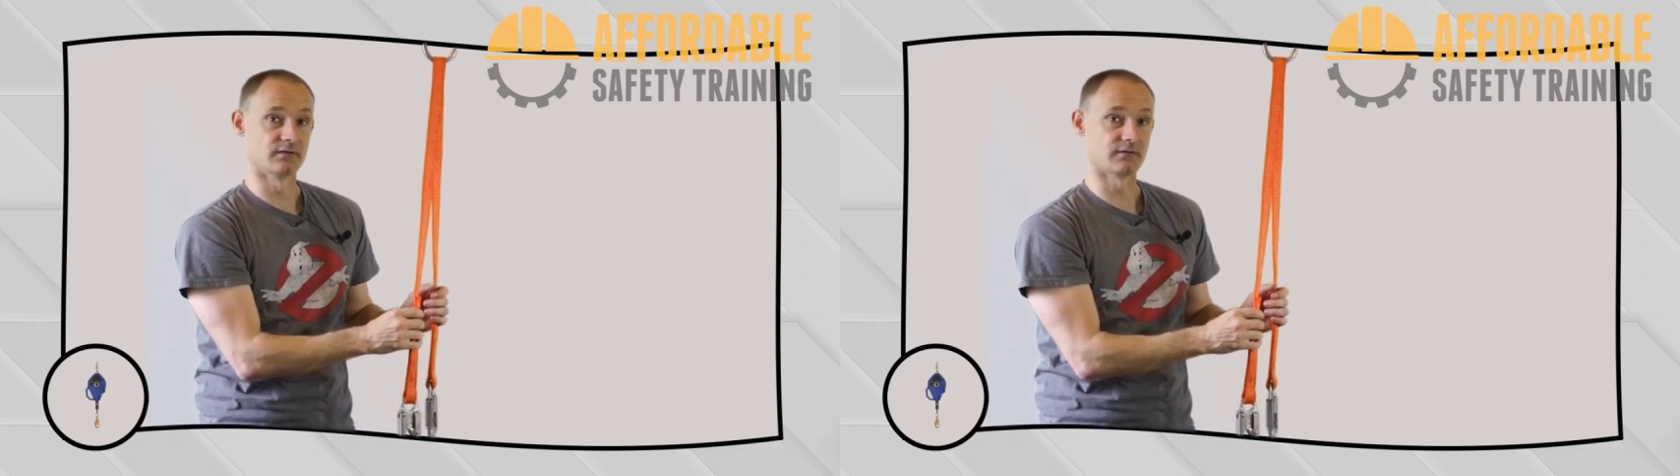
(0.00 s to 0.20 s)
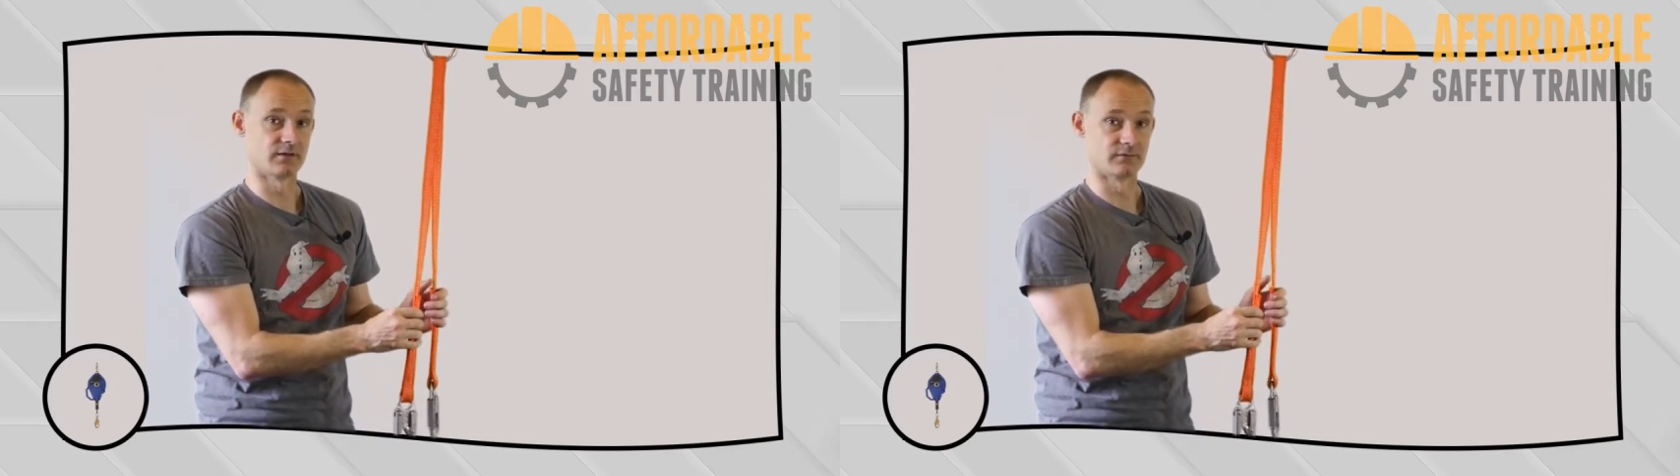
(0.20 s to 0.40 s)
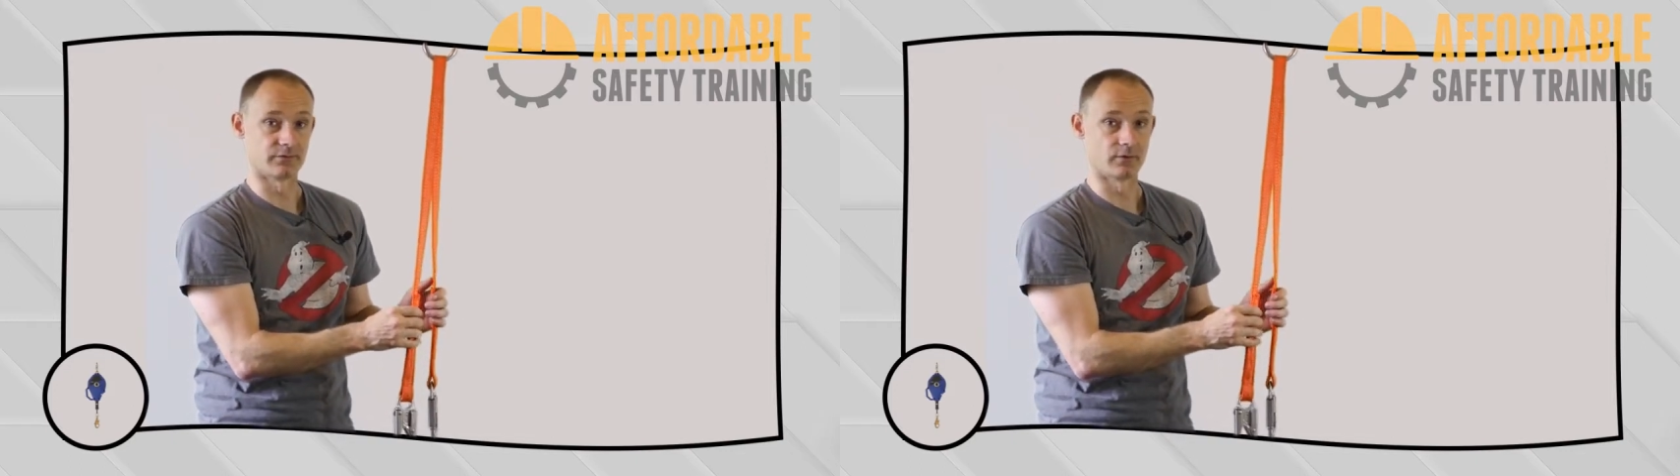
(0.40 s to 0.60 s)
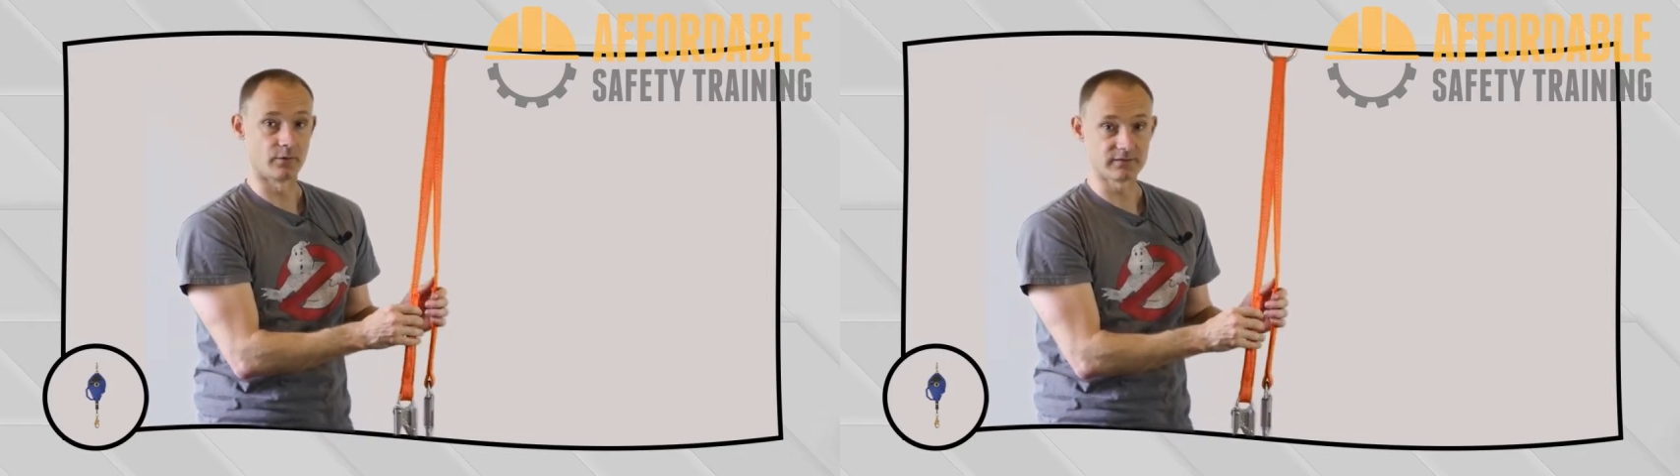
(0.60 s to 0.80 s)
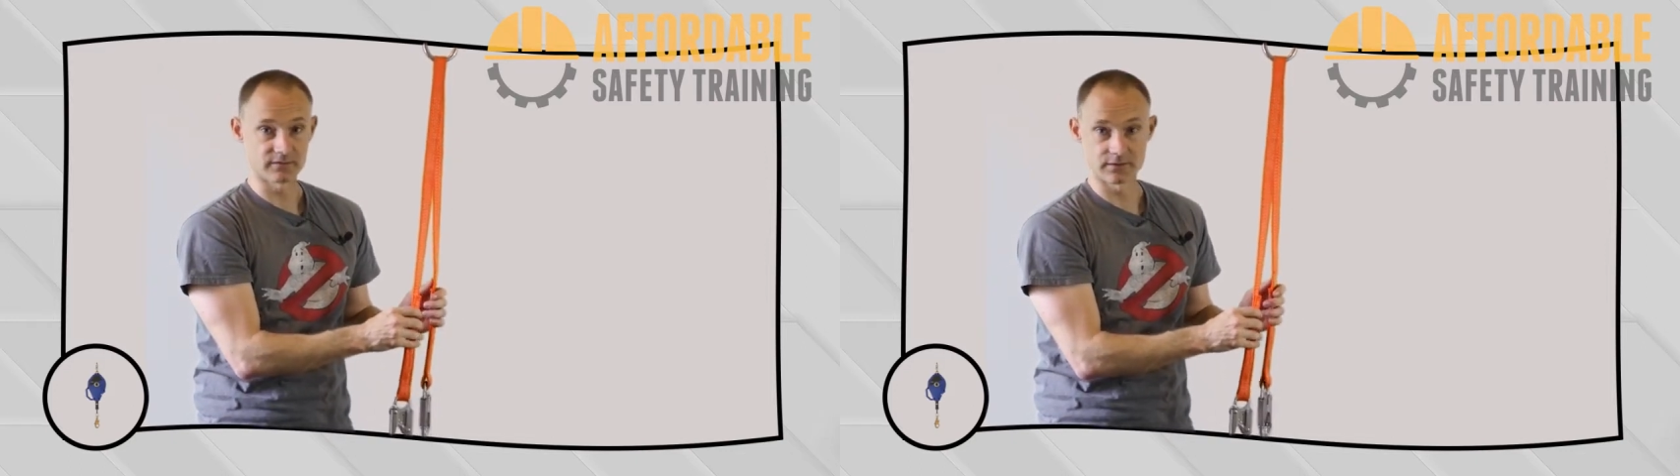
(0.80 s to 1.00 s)
It's either for
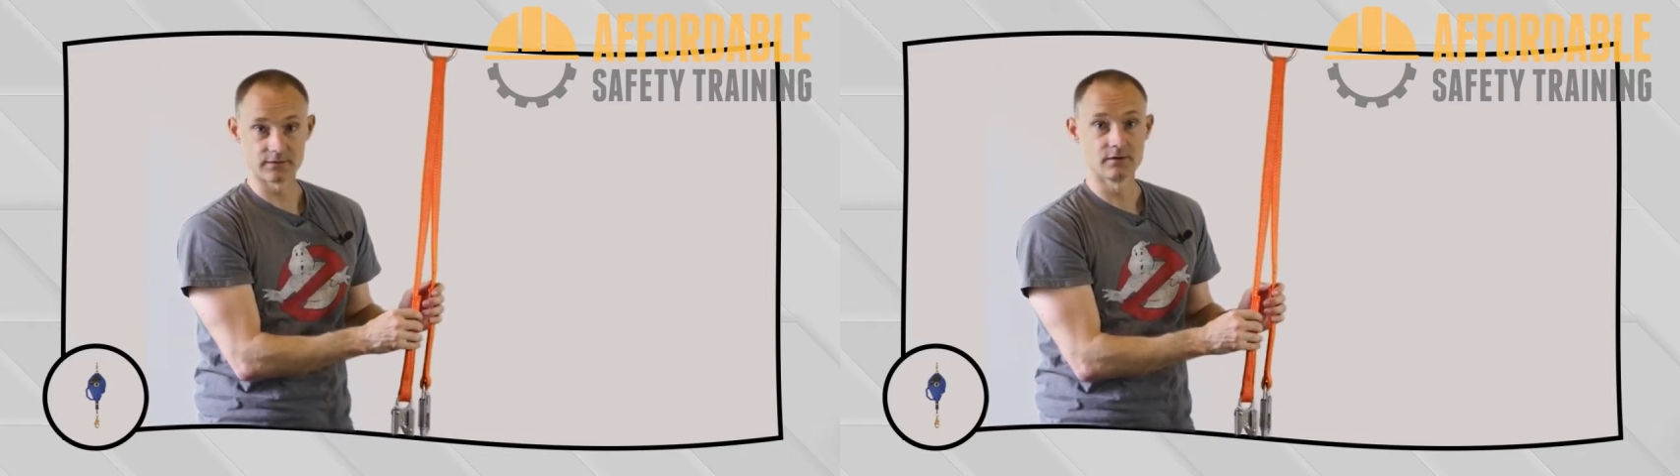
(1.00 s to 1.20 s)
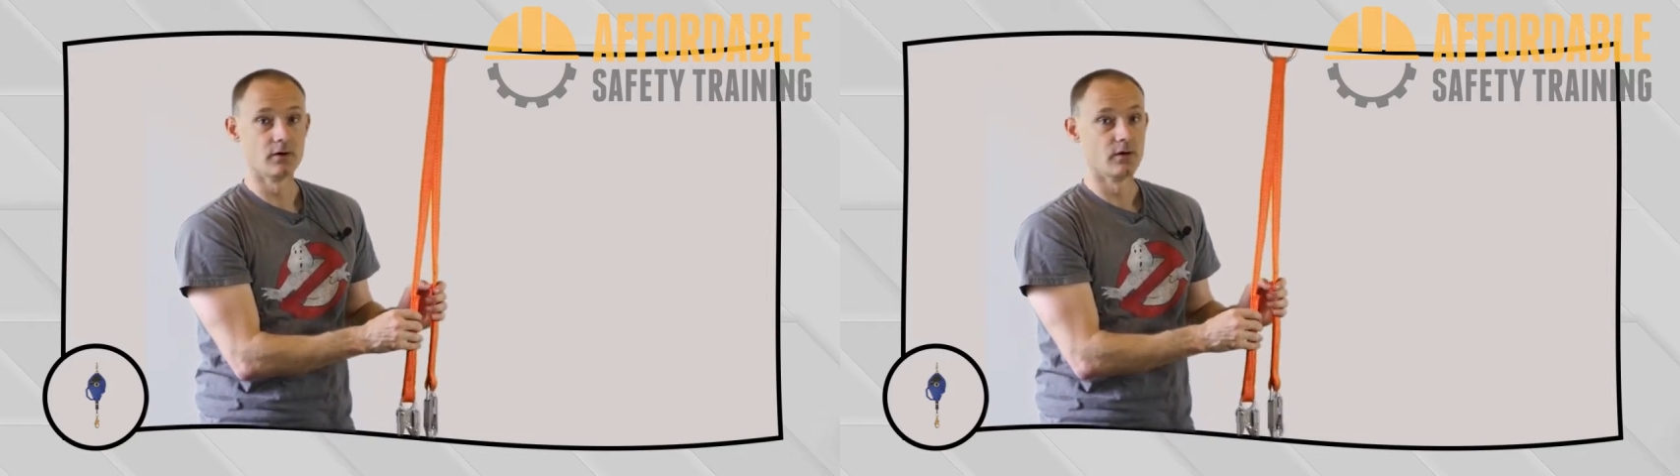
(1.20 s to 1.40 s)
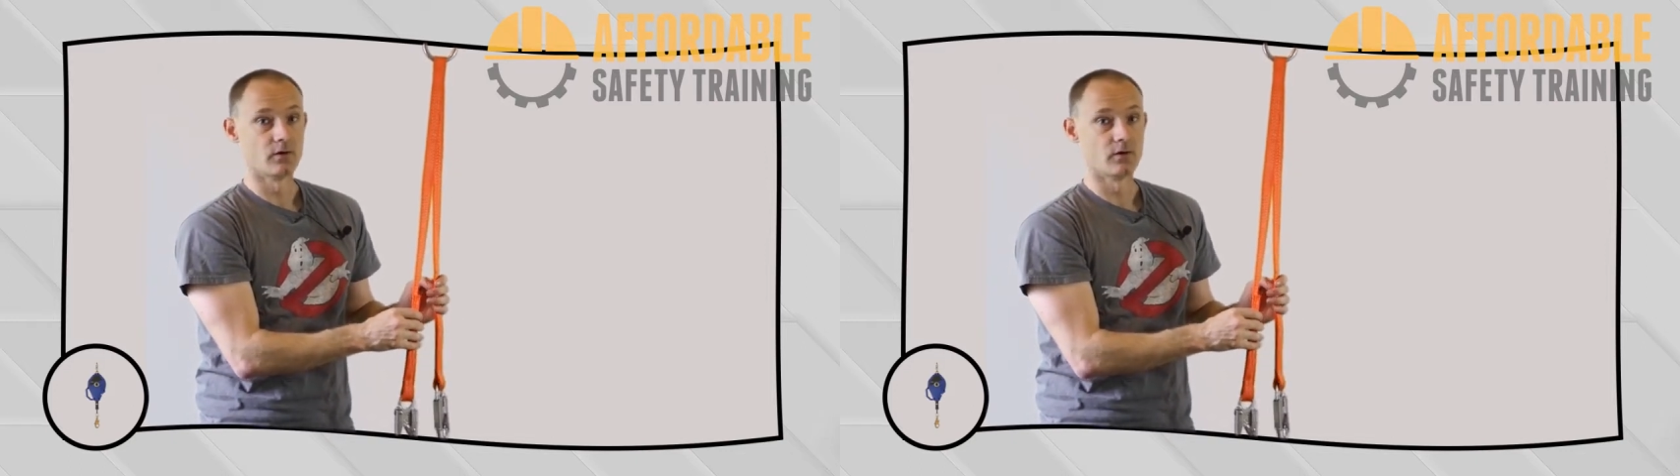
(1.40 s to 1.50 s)
hoisting